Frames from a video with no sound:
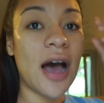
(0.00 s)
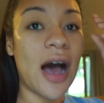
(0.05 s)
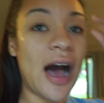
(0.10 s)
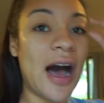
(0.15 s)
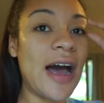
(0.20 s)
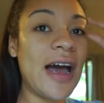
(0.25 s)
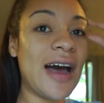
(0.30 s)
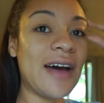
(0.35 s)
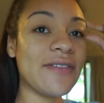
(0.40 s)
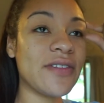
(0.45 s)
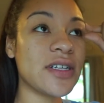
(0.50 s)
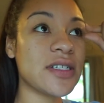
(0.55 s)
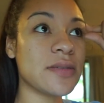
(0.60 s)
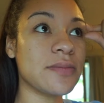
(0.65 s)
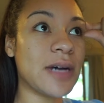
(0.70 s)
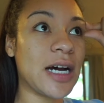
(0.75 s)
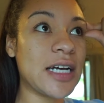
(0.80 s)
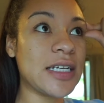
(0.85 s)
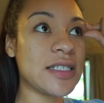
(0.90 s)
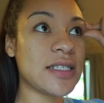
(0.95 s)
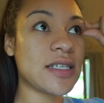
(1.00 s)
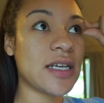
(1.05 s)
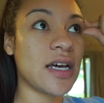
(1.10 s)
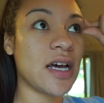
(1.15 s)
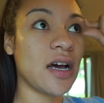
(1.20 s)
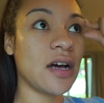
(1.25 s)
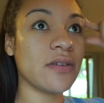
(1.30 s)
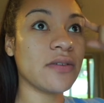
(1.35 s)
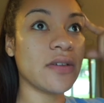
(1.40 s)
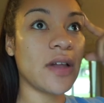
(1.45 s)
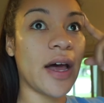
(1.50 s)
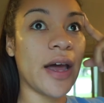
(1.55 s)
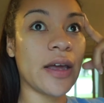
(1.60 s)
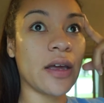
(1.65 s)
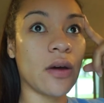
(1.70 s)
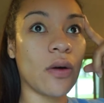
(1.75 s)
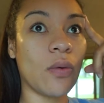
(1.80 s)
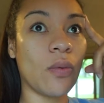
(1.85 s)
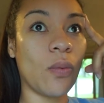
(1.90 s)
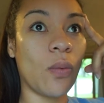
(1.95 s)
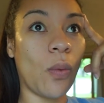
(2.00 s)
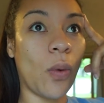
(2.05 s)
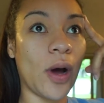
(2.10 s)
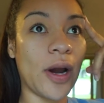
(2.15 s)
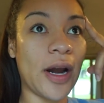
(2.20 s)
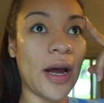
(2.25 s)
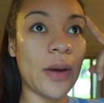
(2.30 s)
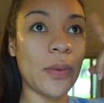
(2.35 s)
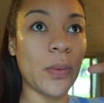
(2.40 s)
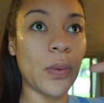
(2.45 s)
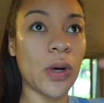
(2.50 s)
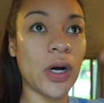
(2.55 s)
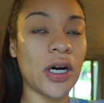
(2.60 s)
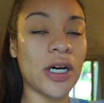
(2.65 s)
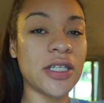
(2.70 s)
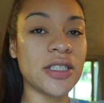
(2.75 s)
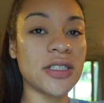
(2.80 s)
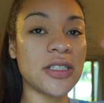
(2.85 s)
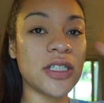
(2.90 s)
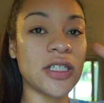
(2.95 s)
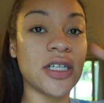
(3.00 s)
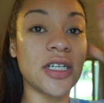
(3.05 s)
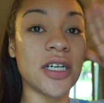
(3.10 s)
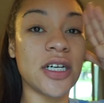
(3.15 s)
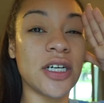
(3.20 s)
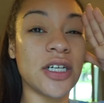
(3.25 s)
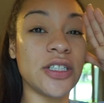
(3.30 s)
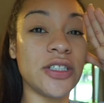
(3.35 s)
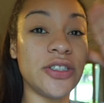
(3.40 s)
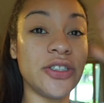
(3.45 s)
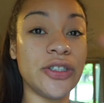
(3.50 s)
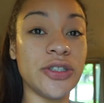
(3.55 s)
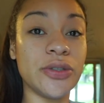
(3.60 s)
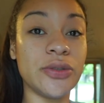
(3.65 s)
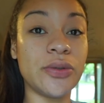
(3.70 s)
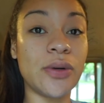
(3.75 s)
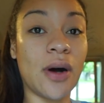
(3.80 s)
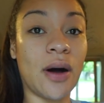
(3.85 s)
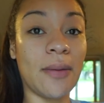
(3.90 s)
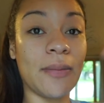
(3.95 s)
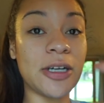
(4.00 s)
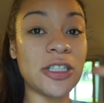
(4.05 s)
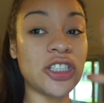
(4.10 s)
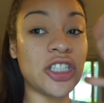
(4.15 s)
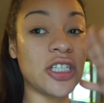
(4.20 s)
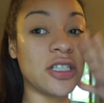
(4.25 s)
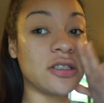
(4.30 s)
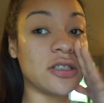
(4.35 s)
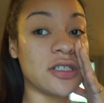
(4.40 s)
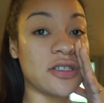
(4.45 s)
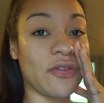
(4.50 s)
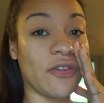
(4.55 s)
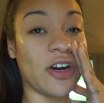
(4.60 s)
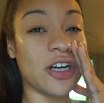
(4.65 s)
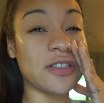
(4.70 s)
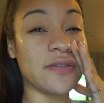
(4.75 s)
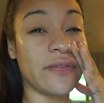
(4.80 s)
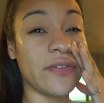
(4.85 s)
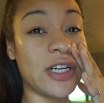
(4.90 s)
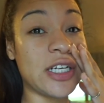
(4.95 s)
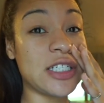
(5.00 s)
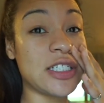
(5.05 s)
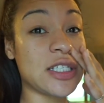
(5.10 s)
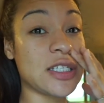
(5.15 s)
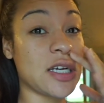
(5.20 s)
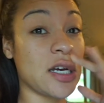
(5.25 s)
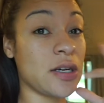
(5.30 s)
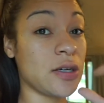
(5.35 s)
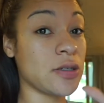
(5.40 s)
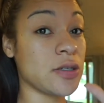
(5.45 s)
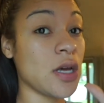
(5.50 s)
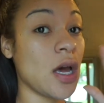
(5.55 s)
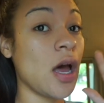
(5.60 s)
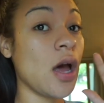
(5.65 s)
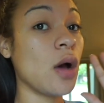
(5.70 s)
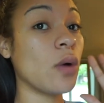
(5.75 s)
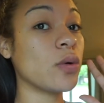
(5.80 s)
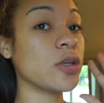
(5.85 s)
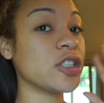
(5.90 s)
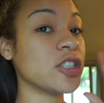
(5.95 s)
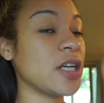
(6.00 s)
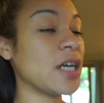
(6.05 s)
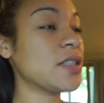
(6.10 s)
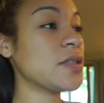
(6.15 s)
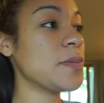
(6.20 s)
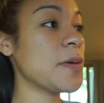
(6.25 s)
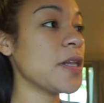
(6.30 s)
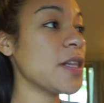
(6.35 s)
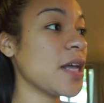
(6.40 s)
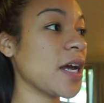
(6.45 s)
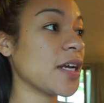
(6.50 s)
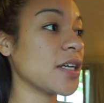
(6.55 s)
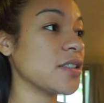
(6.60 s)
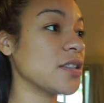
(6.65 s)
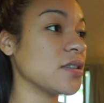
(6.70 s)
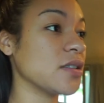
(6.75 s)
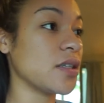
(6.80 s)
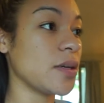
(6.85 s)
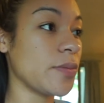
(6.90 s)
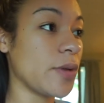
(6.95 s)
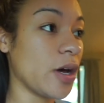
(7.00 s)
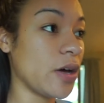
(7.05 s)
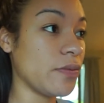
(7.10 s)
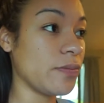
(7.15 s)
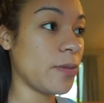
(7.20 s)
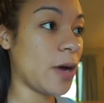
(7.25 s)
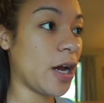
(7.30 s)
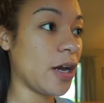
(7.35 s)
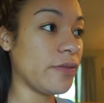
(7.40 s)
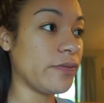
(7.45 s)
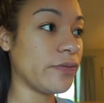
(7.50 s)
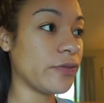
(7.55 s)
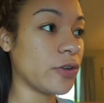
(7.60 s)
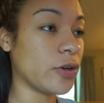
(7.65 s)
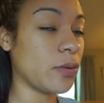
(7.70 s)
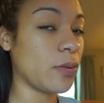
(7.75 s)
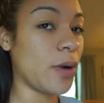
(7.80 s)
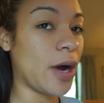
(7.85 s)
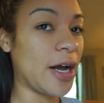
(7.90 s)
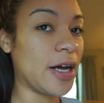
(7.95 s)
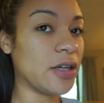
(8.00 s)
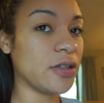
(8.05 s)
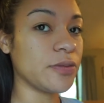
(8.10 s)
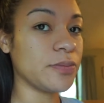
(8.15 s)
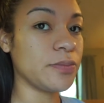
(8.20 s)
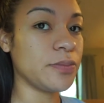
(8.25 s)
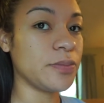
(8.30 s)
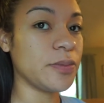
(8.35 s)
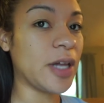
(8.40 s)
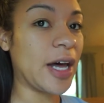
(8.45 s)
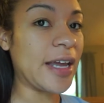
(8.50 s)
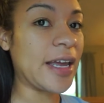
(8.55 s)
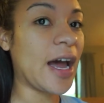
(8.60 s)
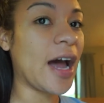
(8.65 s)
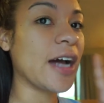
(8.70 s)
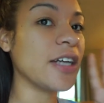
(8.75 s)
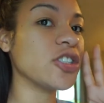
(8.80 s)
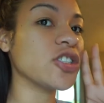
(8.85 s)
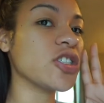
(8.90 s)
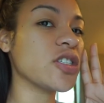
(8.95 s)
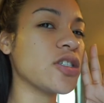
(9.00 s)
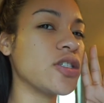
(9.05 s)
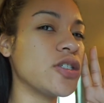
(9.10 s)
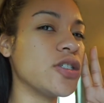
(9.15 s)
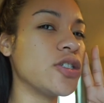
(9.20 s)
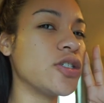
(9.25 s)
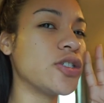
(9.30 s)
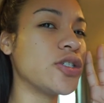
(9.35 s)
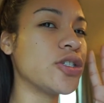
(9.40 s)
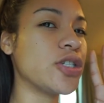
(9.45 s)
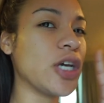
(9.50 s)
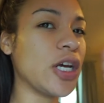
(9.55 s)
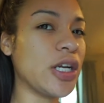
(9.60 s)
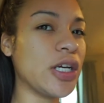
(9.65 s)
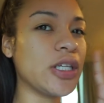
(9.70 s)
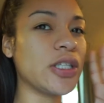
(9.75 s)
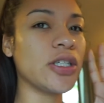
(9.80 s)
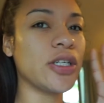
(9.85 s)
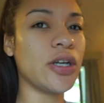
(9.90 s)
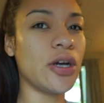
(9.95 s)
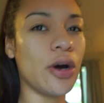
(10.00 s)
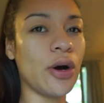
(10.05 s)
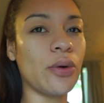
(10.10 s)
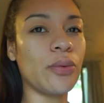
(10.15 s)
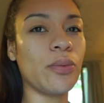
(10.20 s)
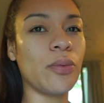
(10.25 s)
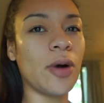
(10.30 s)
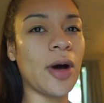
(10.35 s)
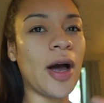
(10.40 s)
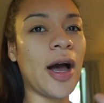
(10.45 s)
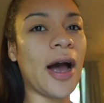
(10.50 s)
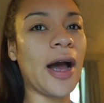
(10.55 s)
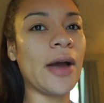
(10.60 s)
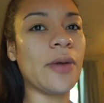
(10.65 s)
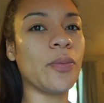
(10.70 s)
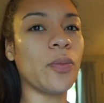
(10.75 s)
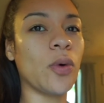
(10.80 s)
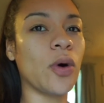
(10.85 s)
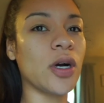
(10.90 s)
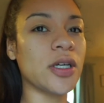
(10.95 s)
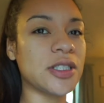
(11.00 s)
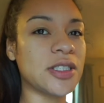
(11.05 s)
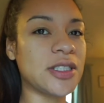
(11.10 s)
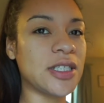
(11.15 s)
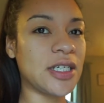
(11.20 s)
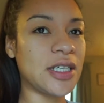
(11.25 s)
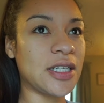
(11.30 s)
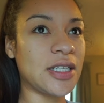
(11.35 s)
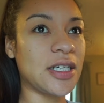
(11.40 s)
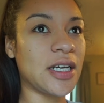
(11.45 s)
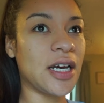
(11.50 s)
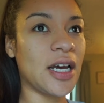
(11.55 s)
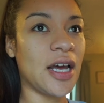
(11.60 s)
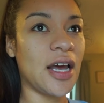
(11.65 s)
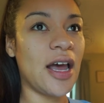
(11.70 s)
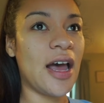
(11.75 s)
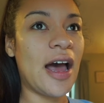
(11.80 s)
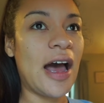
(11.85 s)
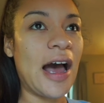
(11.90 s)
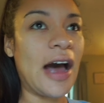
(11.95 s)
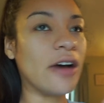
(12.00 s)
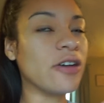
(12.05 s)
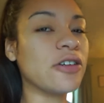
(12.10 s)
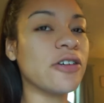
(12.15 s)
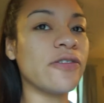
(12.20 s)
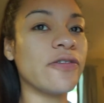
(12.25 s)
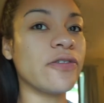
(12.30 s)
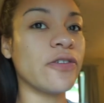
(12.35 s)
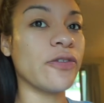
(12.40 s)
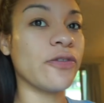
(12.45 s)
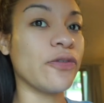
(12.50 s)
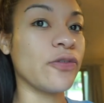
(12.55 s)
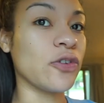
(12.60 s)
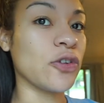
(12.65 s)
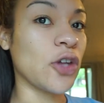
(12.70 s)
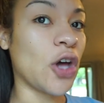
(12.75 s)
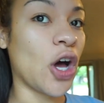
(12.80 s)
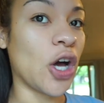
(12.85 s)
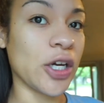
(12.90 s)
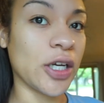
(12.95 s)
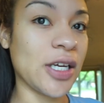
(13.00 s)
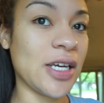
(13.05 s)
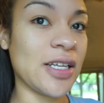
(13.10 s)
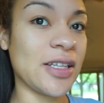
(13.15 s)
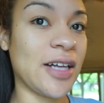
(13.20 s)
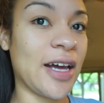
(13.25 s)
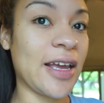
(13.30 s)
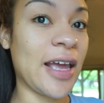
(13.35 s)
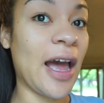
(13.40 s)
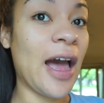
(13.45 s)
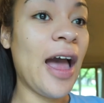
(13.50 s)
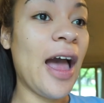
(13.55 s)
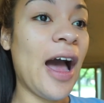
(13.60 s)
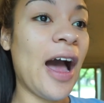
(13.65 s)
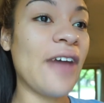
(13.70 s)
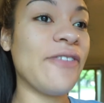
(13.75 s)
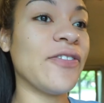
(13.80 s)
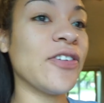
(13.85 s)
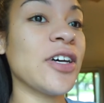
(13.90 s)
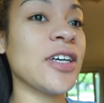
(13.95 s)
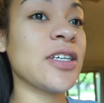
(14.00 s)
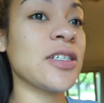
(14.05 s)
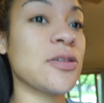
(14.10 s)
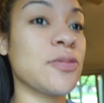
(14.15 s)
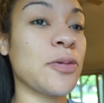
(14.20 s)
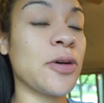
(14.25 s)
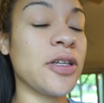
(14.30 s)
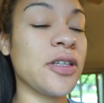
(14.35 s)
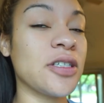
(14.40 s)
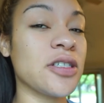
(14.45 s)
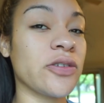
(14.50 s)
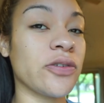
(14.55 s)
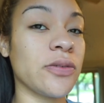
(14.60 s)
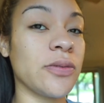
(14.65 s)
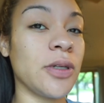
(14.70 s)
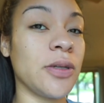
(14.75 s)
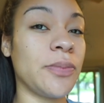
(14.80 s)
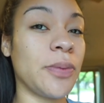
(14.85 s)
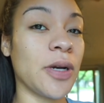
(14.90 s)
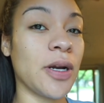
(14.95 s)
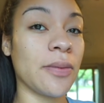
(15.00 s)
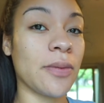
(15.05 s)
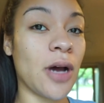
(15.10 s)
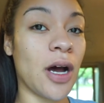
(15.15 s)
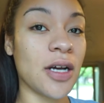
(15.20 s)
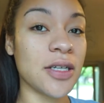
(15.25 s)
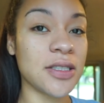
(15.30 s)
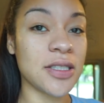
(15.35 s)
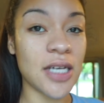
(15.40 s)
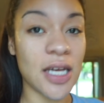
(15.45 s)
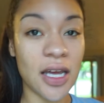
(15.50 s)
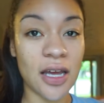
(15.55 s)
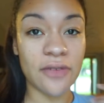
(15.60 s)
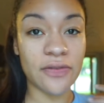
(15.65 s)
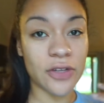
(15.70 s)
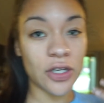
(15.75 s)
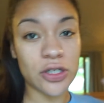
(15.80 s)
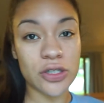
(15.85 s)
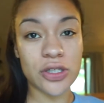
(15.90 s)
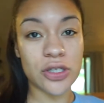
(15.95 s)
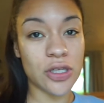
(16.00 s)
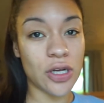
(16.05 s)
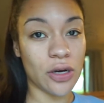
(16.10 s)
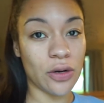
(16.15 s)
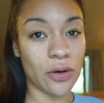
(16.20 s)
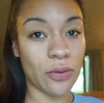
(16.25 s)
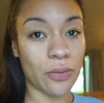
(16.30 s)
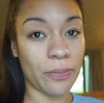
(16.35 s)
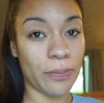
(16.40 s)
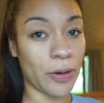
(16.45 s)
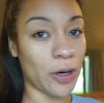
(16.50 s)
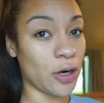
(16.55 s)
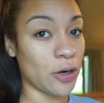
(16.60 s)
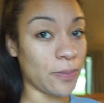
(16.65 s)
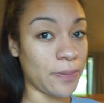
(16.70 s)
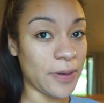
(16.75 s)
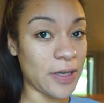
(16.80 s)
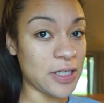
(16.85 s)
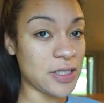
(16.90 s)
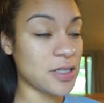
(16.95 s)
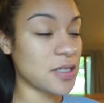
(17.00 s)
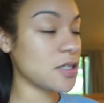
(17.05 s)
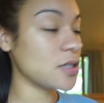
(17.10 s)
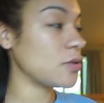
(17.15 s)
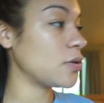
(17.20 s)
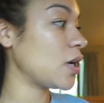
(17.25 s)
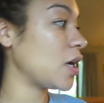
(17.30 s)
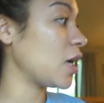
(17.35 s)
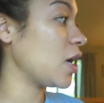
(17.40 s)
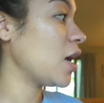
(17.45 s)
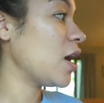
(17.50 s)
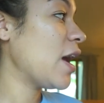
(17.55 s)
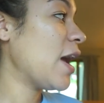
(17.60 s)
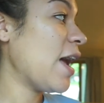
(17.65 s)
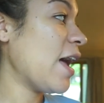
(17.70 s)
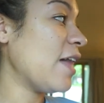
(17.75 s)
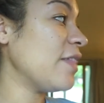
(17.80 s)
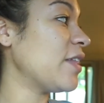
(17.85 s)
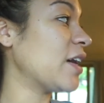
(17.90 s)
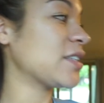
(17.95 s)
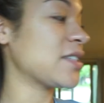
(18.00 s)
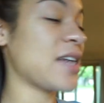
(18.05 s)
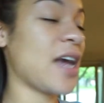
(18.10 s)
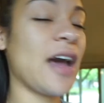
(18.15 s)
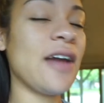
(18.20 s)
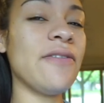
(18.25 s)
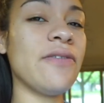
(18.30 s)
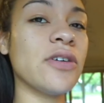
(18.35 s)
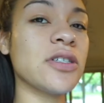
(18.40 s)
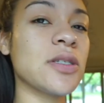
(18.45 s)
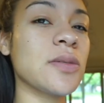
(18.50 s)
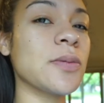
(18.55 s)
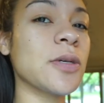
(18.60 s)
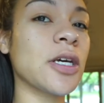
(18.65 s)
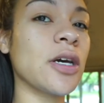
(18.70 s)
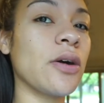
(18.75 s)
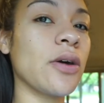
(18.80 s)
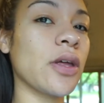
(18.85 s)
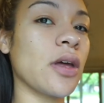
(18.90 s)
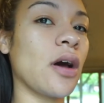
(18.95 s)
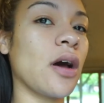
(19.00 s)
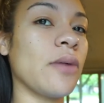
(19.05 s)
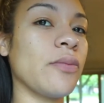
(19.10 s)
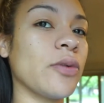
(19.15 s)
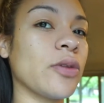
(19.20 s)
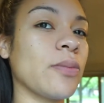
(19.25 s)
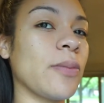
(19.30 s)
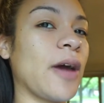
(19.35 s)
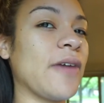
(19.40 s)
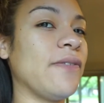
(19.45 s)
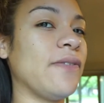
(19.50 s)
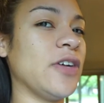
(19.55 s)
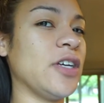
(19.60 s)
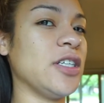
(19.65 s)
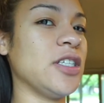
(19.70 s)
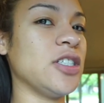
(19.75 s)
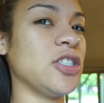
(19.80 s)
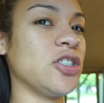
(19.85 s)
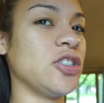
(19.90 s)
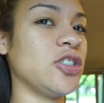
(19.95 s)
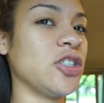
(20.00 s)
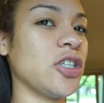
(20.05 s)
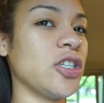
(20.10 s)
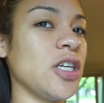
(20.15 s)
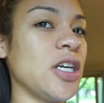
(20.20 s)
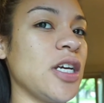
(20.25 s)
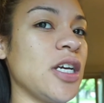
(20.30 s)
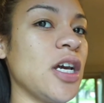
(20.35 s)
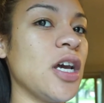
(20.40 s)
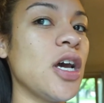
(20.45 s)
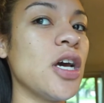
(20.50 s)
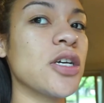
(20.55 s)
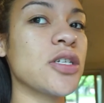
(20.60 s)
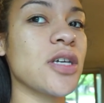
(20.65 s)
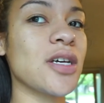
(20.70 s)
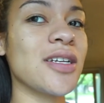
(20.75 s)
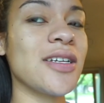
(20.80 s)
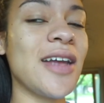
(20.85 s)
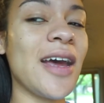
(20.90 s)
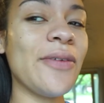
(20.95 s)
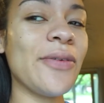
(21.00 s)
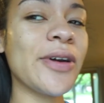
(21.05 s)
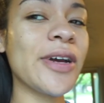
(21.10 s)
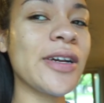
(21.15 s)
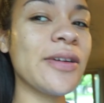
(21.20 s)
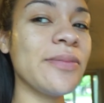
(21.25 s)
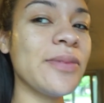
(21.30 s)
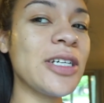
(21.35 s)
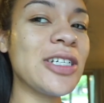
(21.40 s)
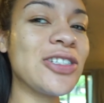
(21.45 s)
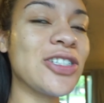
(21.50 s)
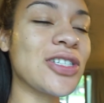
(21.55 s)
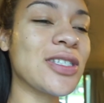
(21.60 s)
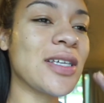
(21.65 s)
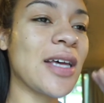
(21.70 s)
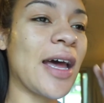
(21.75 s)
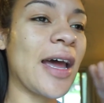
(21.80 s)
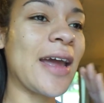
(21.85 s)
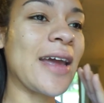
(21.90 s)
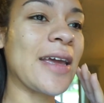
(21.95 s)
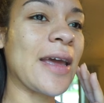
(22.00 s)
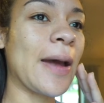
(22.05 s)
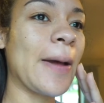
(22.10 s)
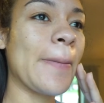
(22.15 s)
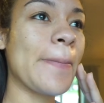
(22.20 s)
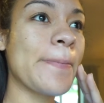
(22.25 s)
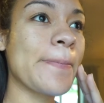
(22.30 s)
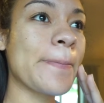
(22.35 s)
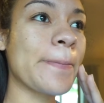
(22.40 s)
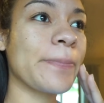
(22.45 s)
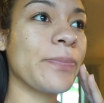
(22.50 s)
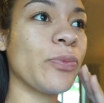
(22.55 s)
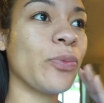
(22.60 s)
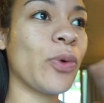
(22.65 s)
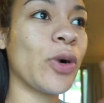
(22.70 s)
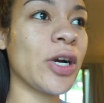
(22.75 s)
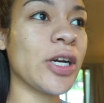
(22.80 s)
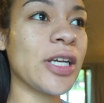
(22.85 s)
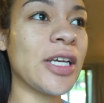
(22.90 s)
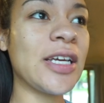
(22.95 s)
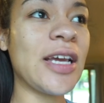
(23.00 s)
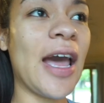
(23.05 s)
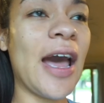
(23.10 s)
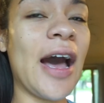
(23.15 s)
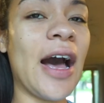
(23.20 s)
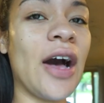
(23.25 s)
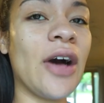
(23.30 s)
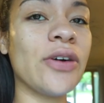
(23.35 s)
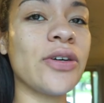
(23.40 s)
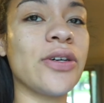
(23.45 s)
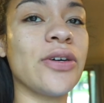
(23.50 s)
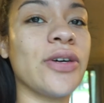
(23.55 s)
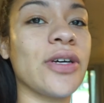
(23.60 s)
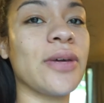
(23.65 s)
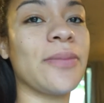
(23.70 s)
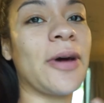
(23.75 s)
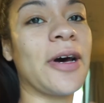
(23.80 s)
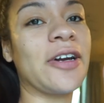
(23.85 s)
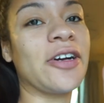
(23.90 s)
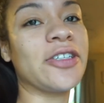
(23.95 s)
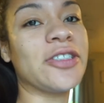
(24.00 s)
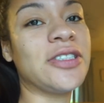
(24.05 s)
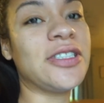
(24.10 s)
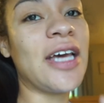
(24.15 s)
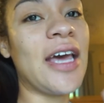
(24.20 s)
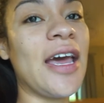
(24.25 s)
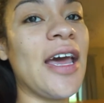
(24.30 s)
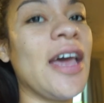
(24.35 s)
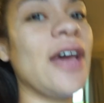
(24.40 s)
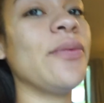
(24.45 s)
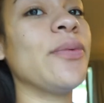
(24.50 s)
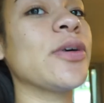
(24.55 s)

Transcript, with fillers: I have this mindset of like what I want to do on my channel as far as fitness goes, which that's been like a dilemma of mine for a while. Like I just didn't know what I wanted out of vlogging. Like, I feel like it's pointless for me to put up content if there's no purpose to it. And that's kind of what's been going on with my fitness journey. So today we're gonna be just like working out, going about our day.